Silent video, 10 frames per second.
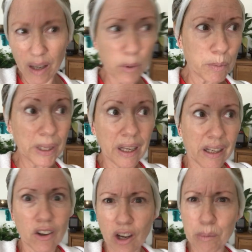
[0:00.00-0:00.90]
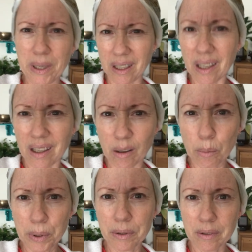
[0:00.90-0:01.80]
That would be like God being
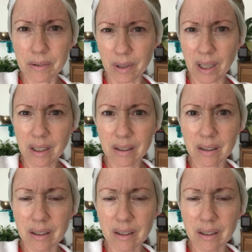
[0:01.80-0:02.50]
hip, right?